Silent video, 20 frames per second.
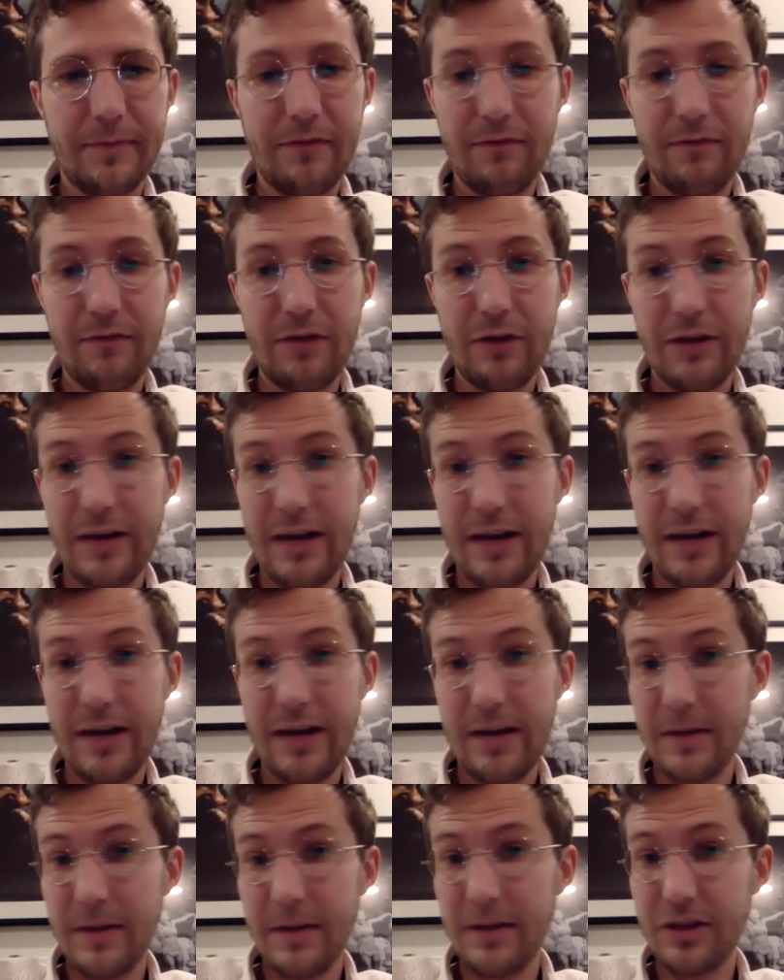very happy
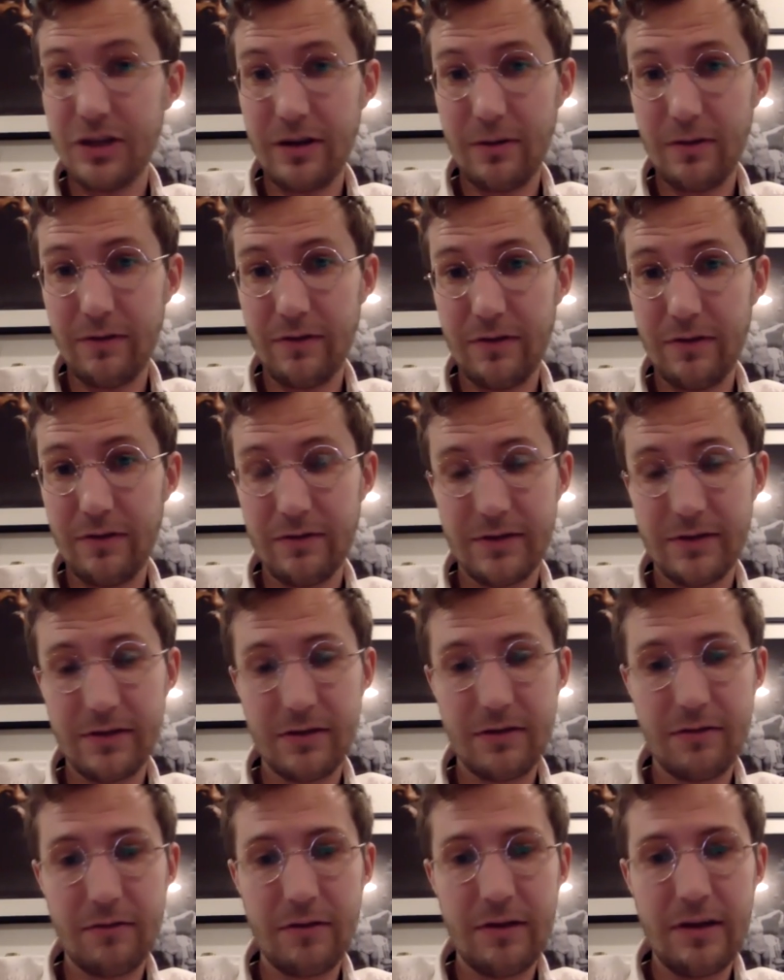to share it with folks.
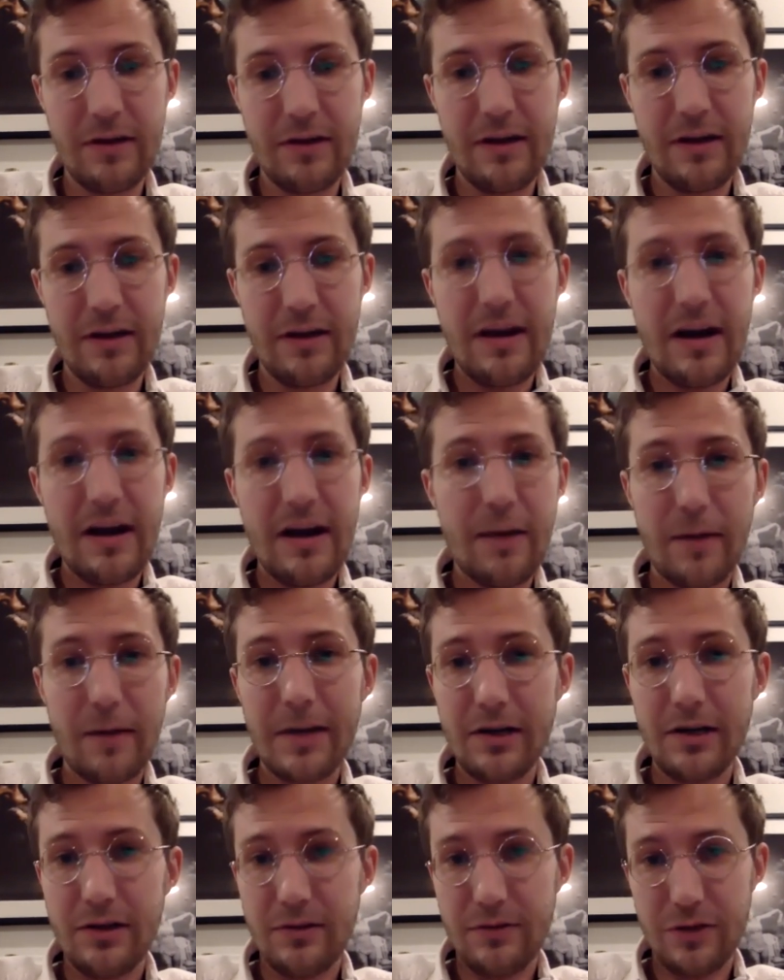So what I'm
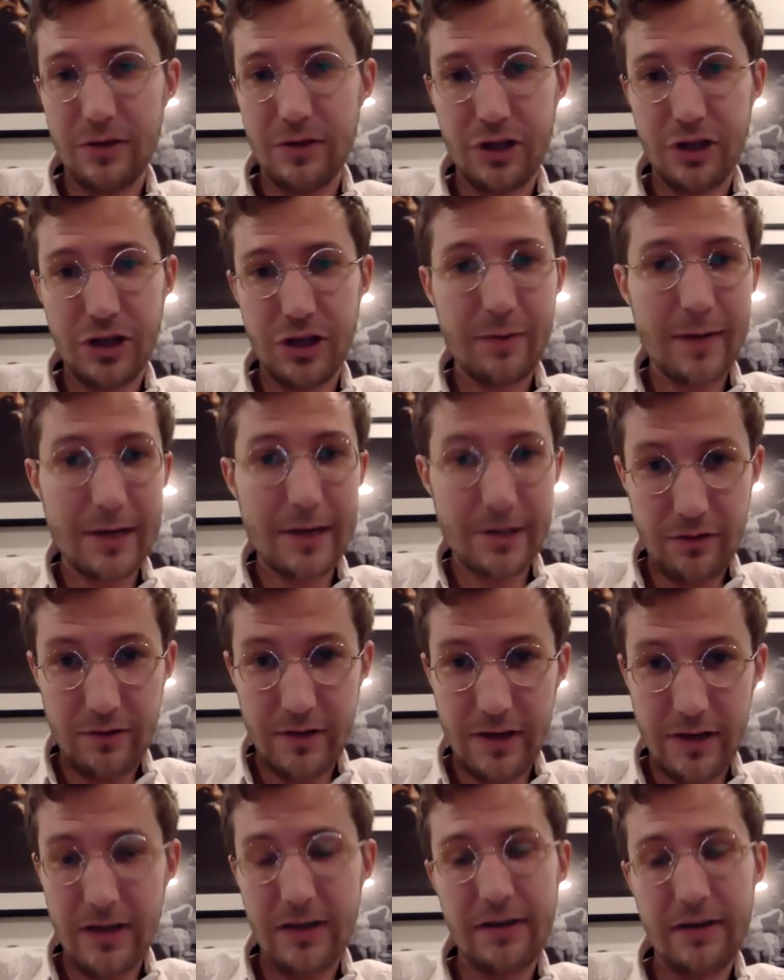going to do is share my
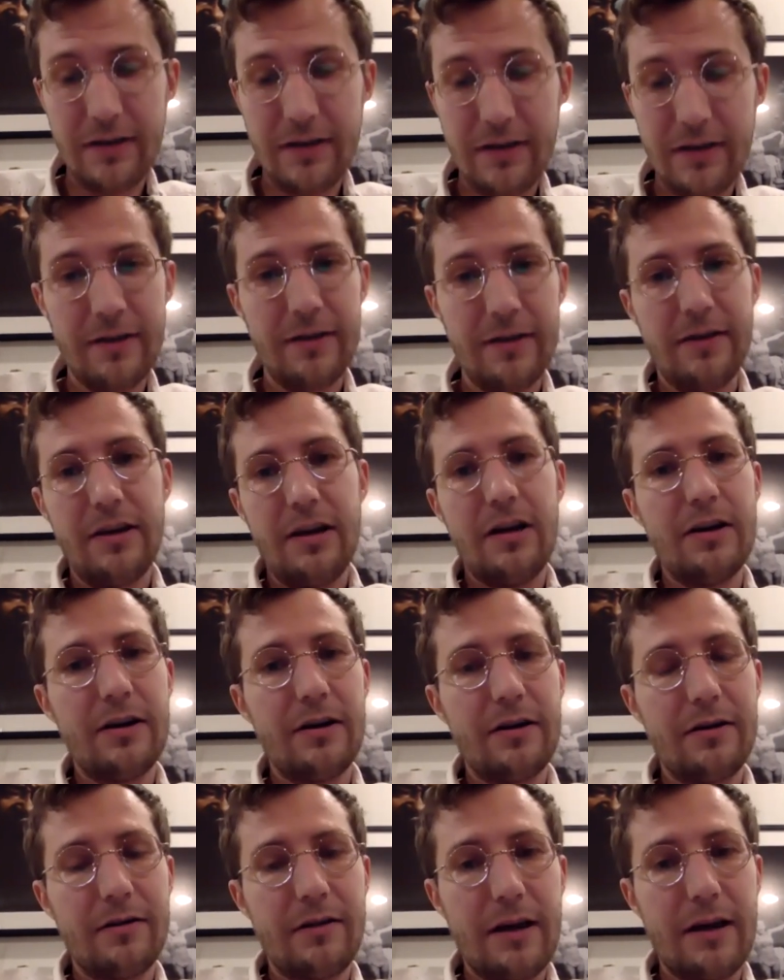screen.
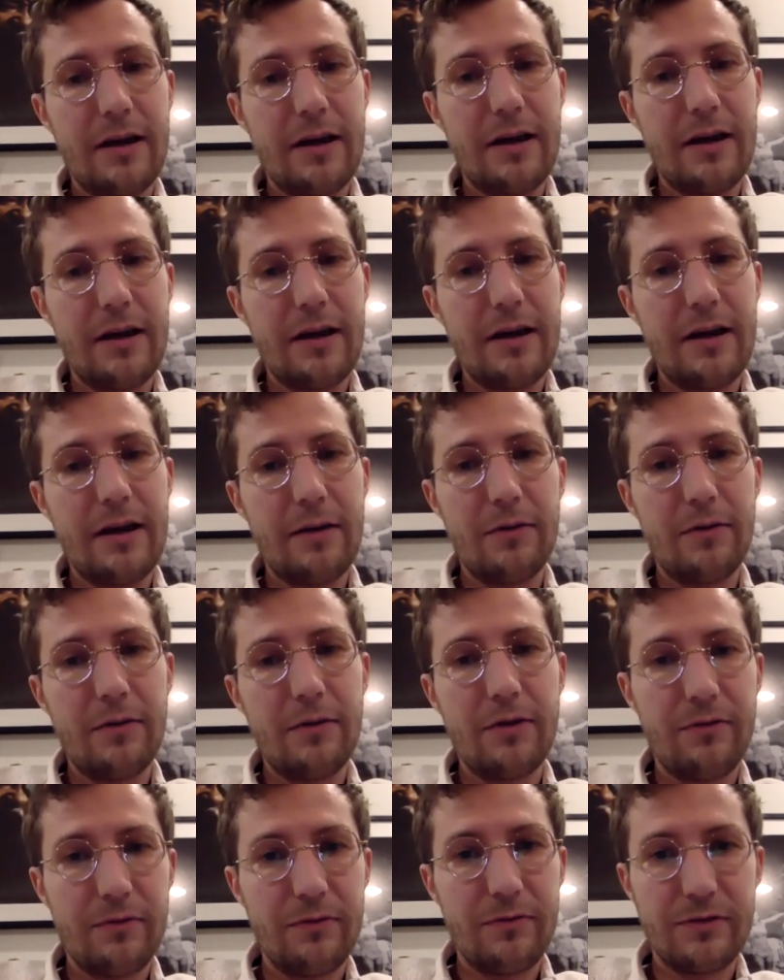I will go
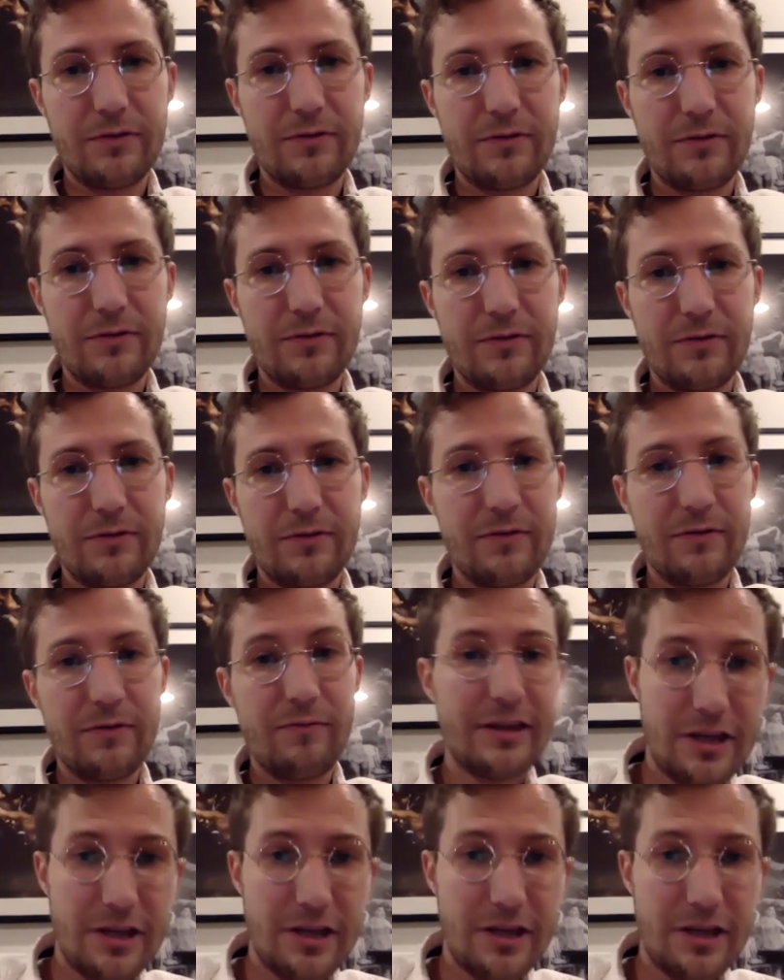through a sort of
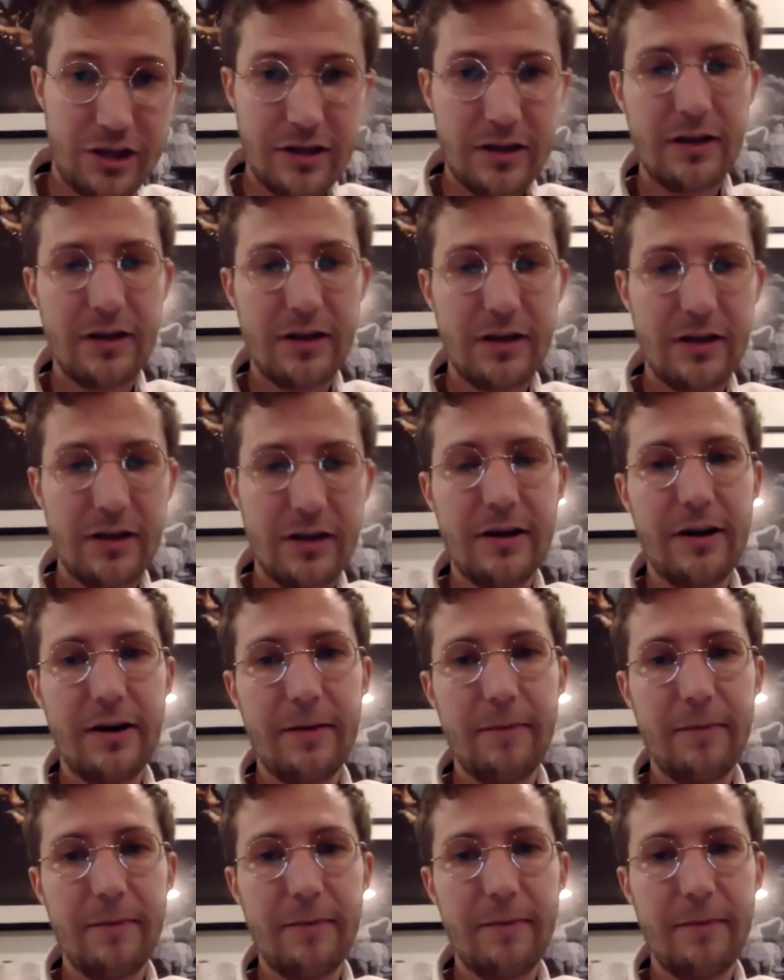presentation,
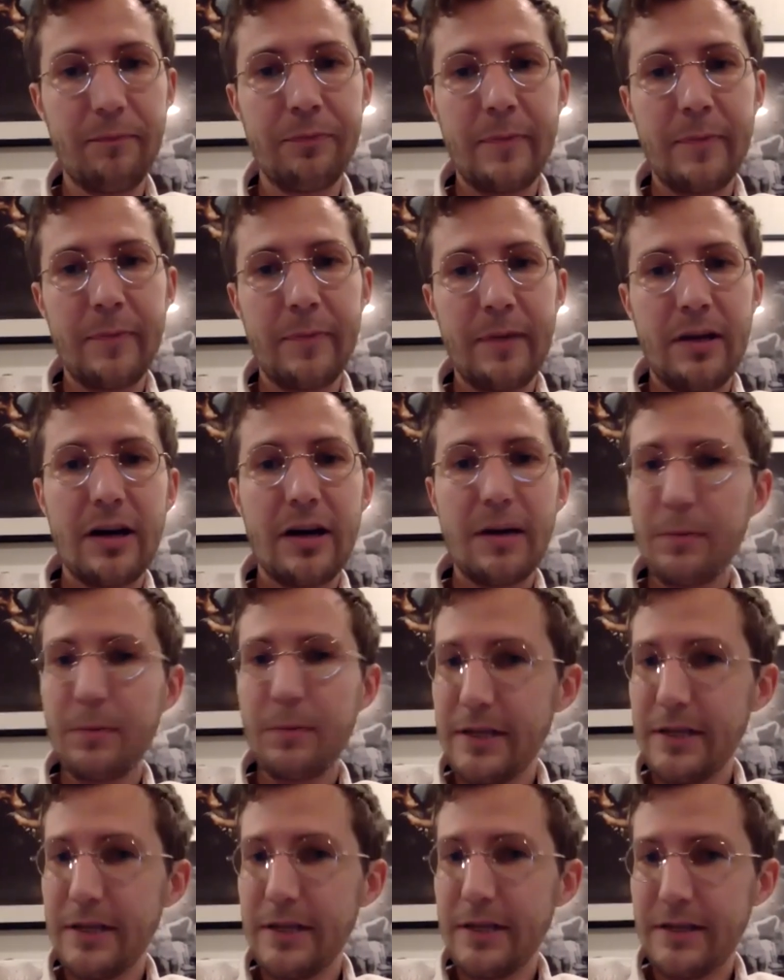a couple
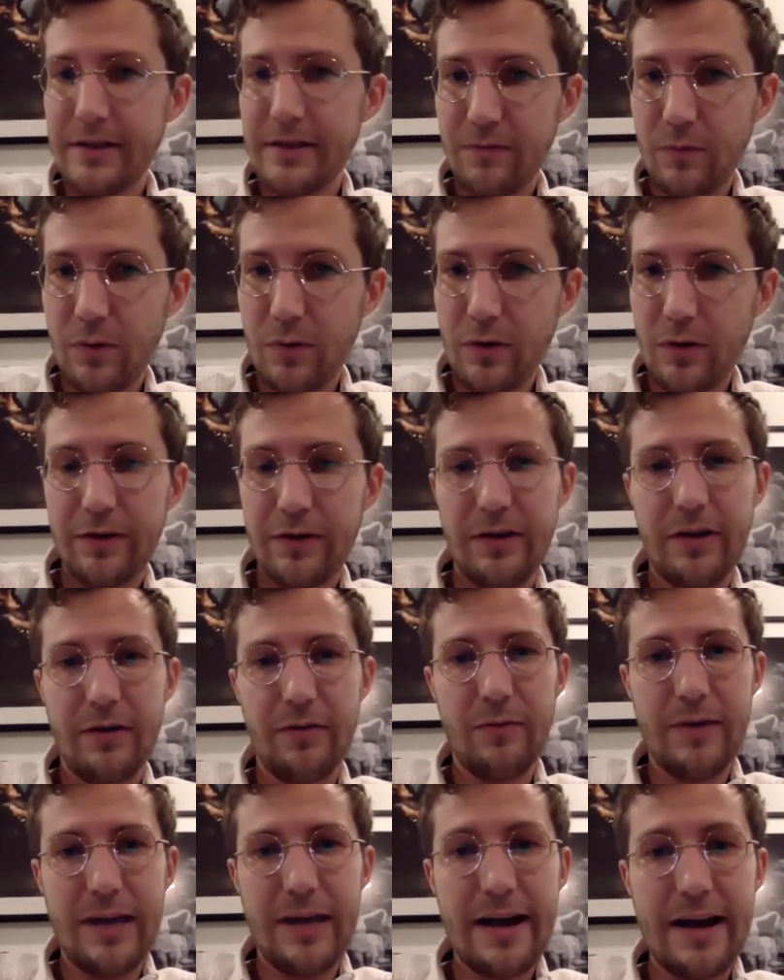pieces of work
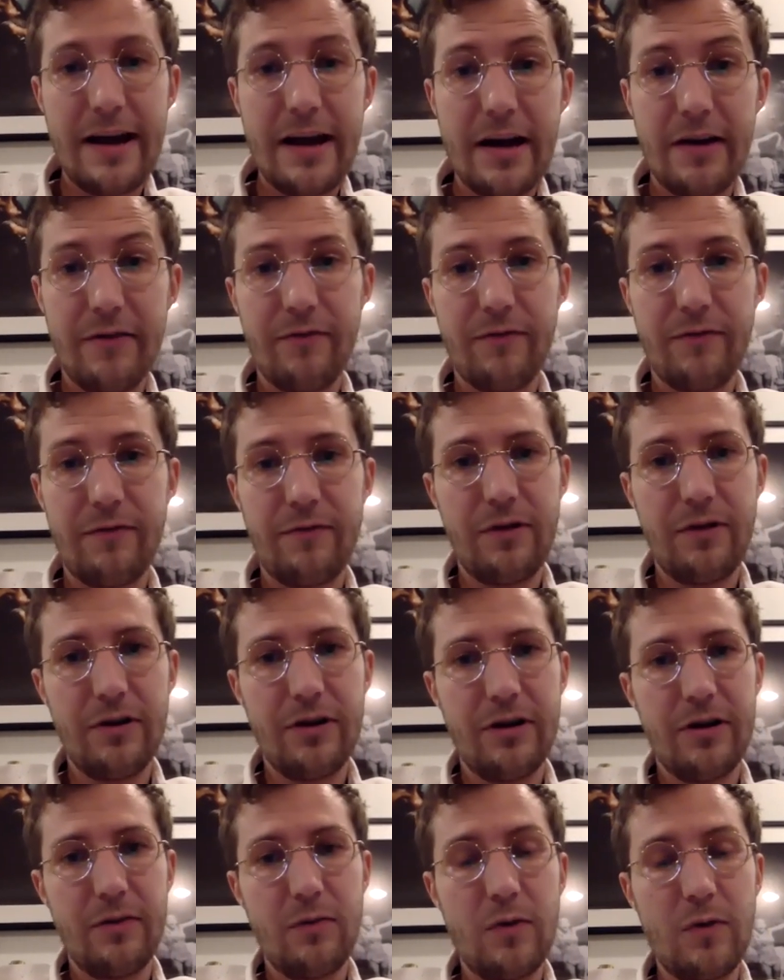that we have.
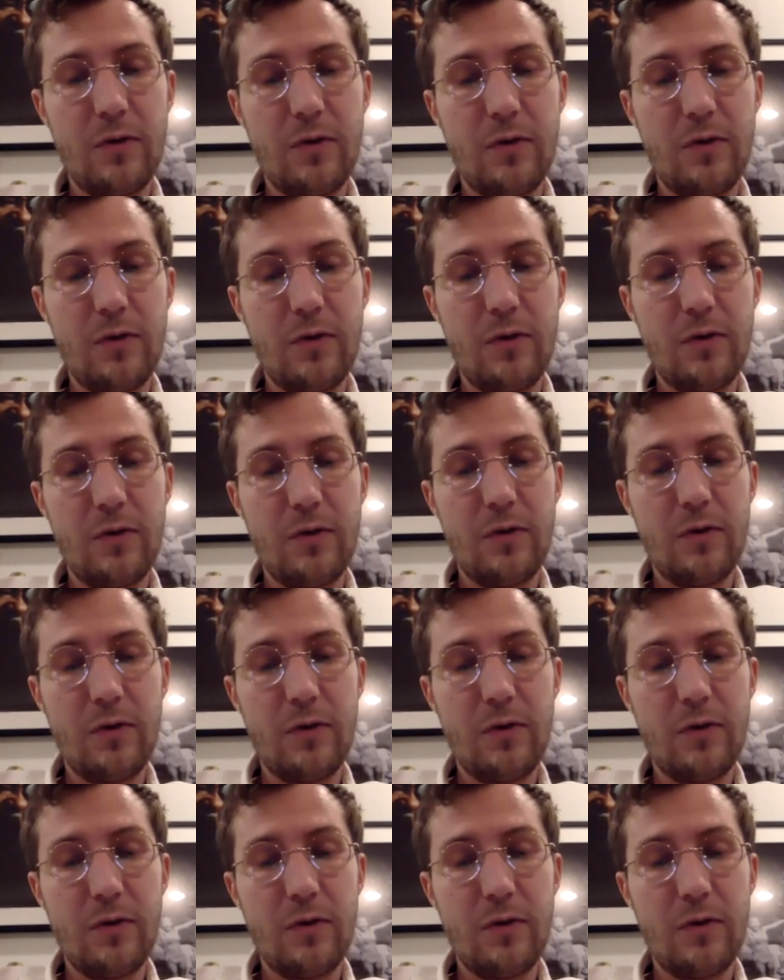One